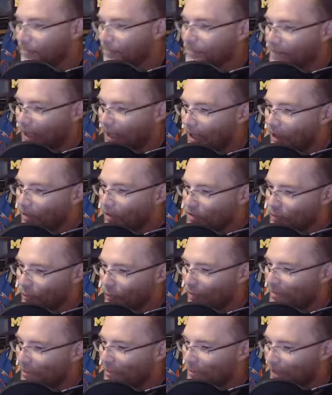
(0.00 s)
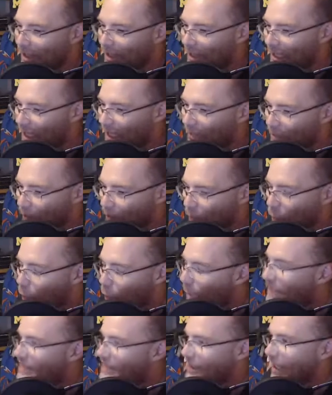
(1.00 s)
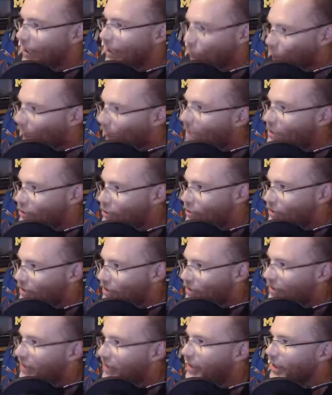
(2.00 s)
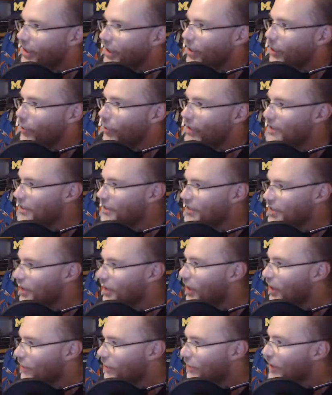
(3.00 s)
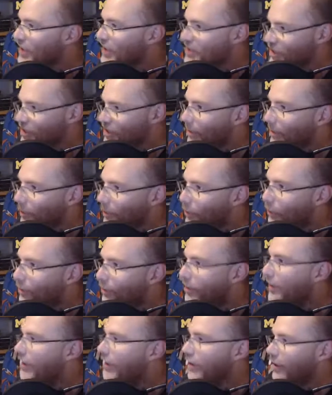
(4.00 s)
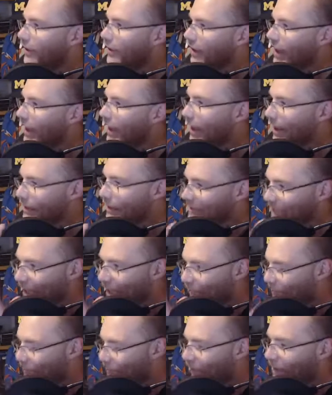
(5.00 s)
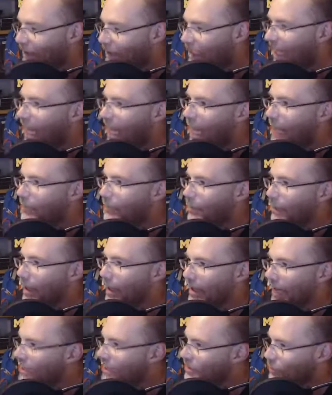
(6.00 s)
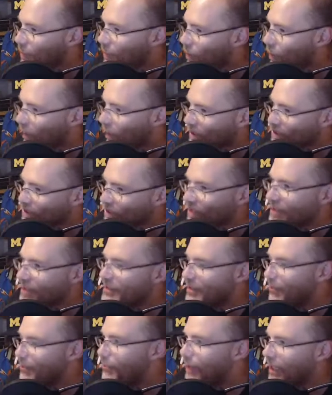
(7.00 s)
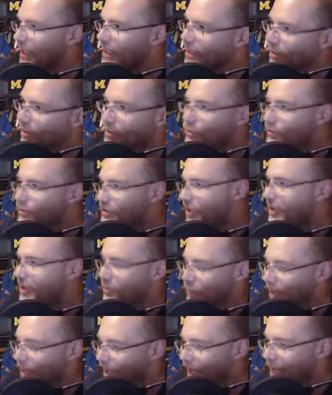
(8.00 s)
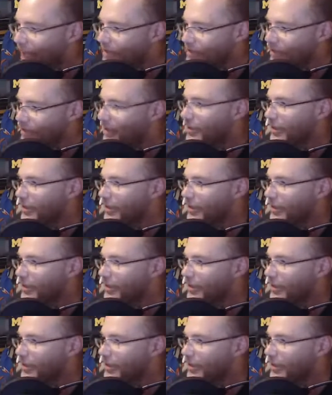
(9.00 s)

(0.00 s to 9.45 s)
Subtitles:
And also, we've been playing a game called Wits and Wagers, which is another very simple yet fun game about answering questions and betting on who's got the right answer.